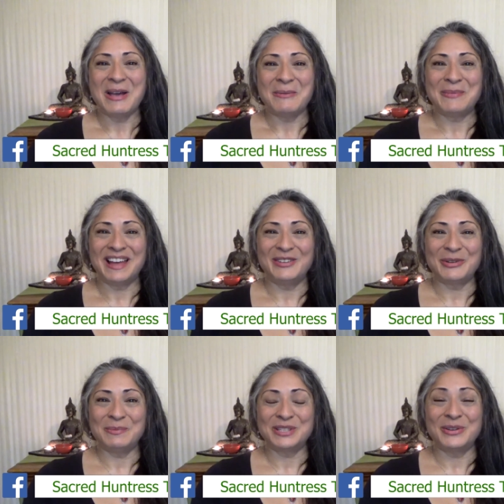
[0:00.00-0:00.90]
my
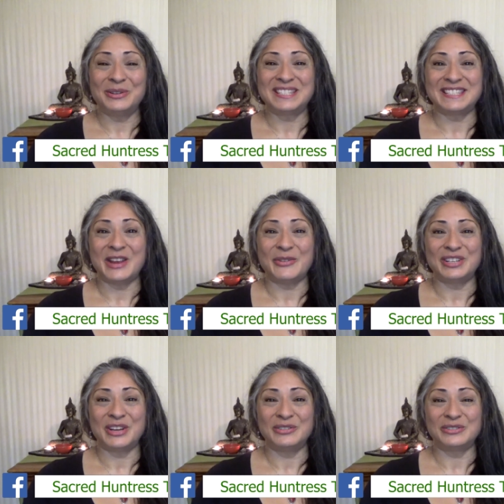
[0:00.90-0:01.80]
group's called
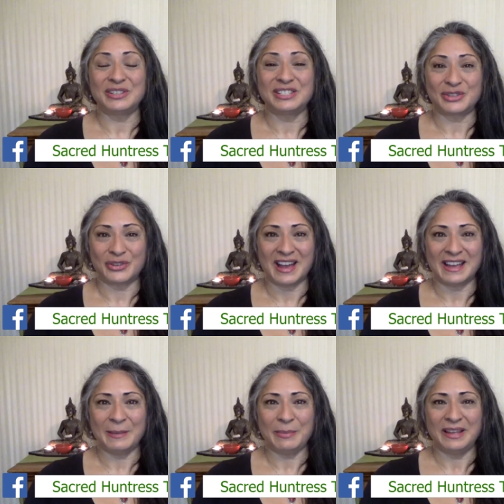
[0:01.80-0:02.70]
Sacred Huntress
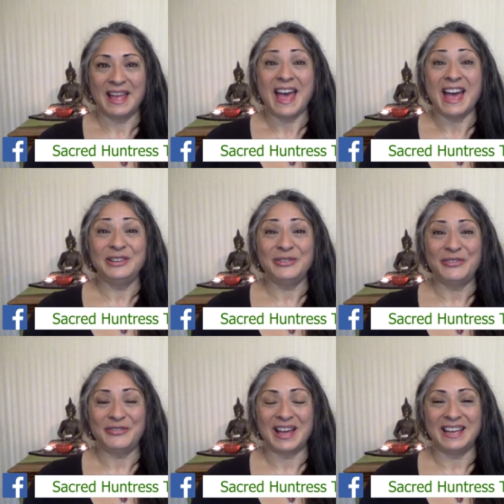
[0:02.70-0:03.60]
Tribe, and you'll
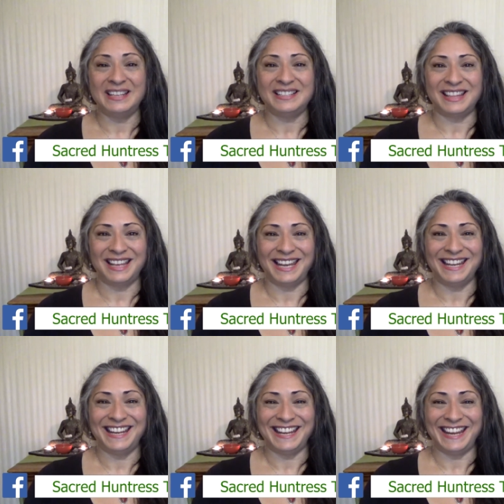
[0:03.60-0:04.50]
find the
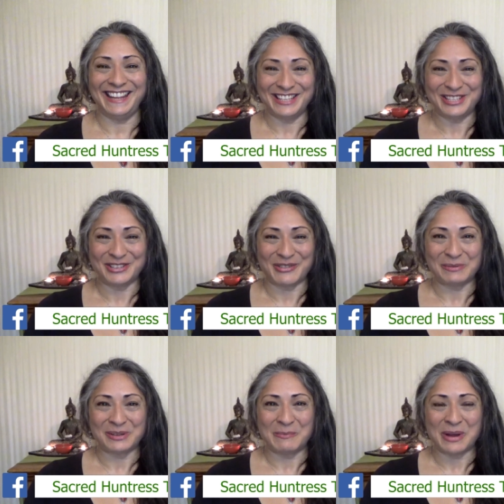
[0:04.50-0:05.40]
link in the
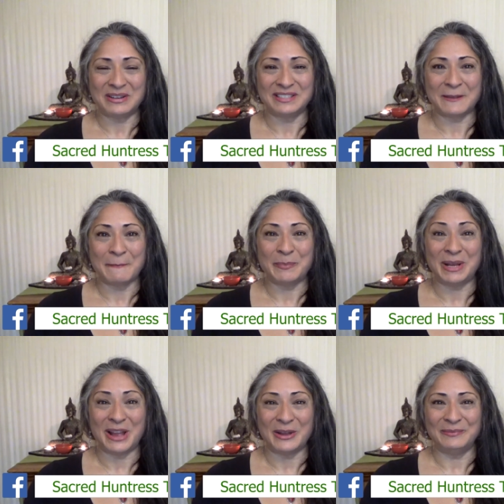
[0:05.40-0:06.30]
description box
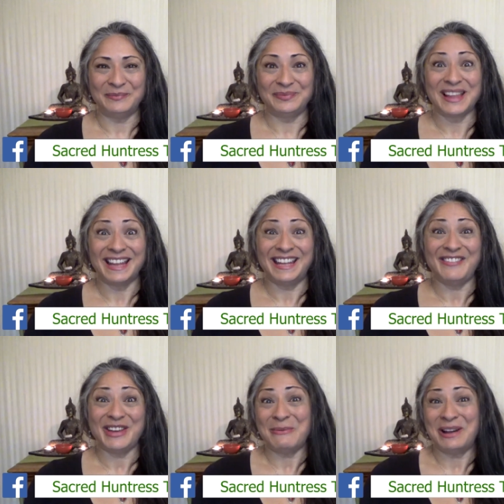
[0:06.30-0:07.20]
below.
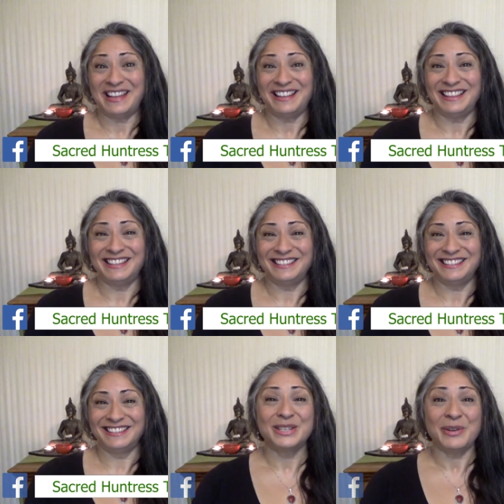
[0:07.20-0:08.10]
Give it a whirl.
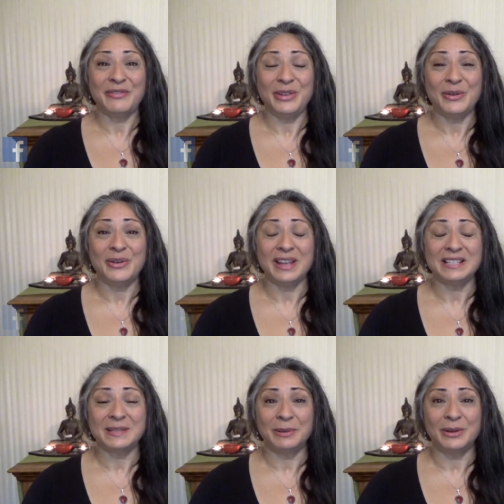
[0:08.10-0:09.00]
So, if you're
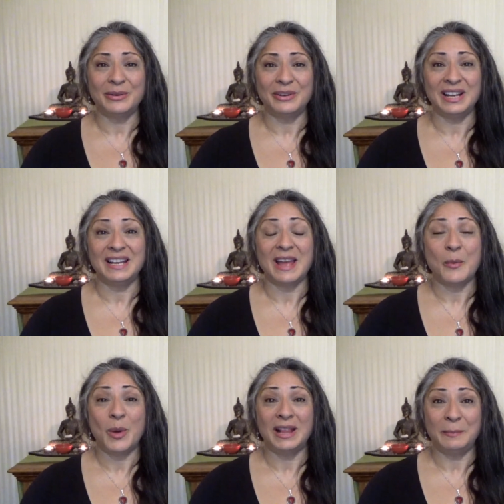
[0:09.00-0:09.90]
exploring
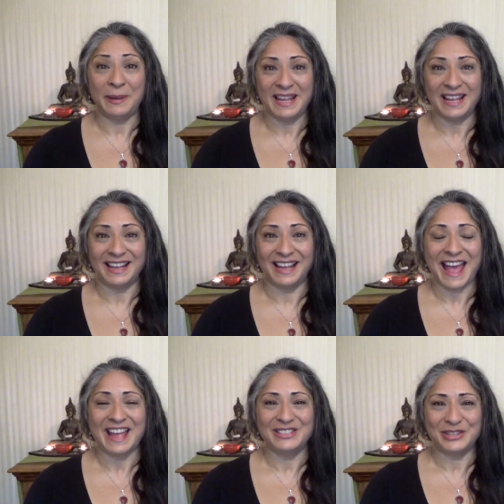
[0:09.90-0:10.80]
well being
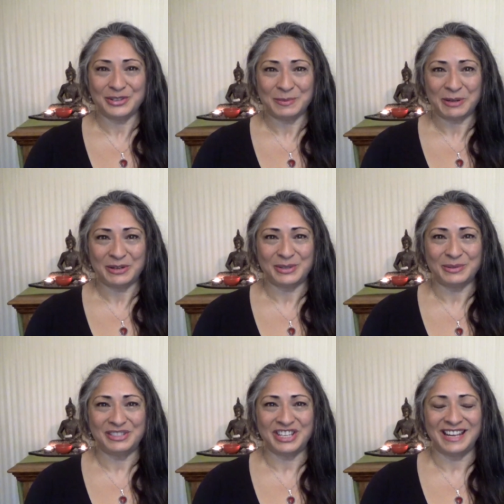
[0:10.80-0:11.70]
and your
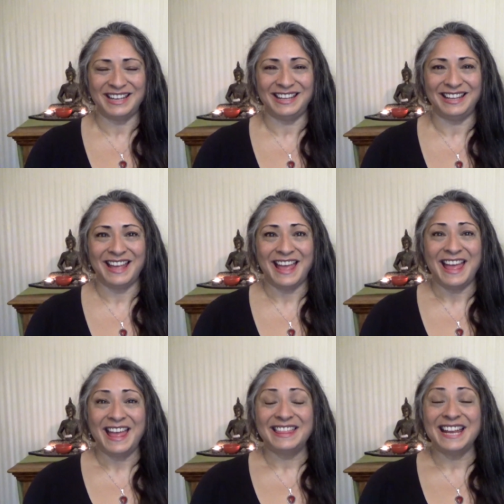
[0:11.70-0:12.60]
spiritual journey,
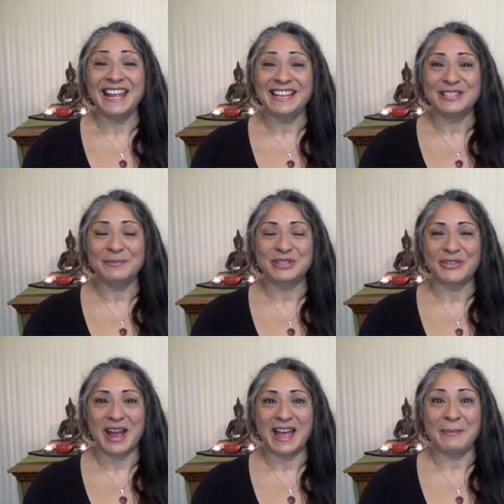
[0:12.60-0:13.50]
then hit
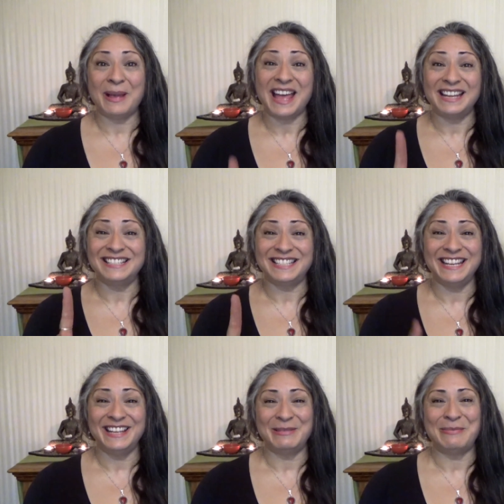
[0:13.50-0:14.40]
subscribe and
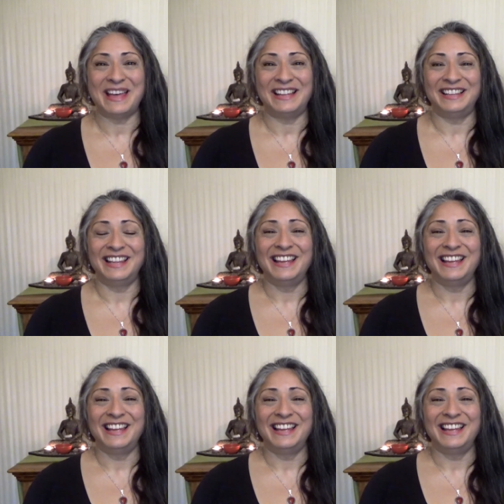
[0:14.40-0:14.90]
ding the bell